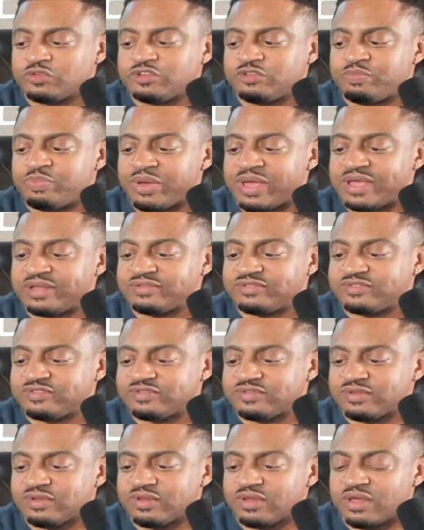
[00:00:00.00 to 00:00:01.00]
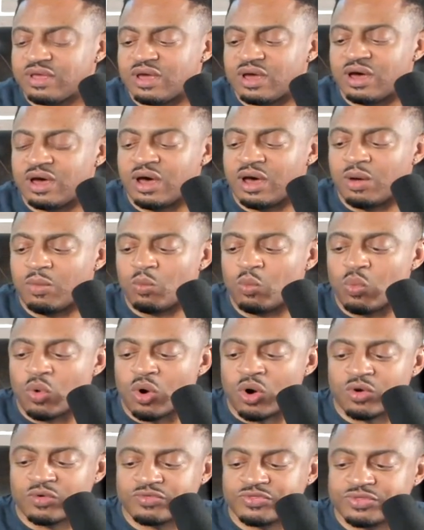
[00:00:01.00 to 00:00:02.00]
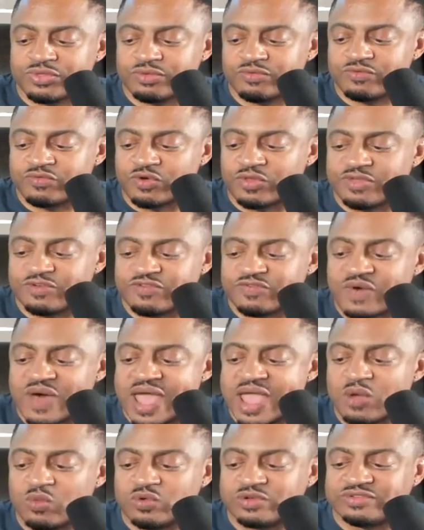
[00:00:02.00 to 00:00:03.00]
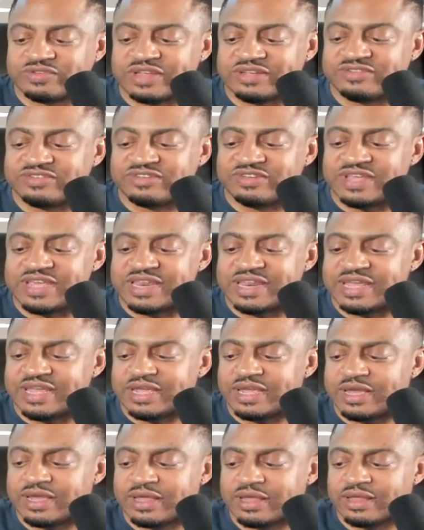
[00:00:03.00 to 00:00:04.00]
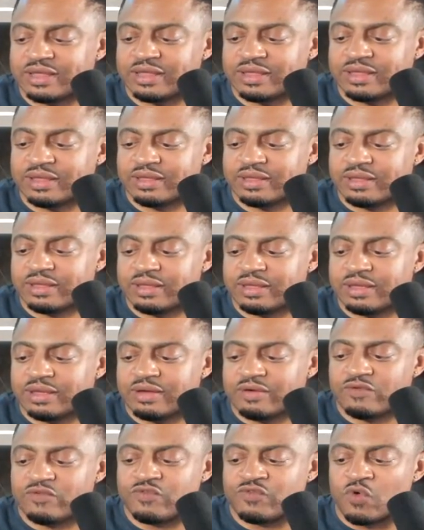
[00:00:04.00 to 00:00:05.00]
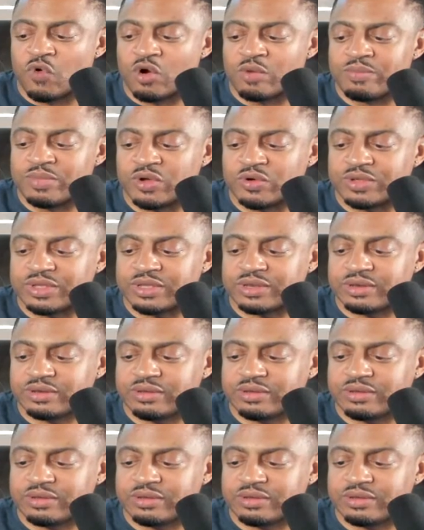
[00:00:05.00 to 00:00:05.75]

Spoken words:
Spence worth for the fight was exceeding $4 million.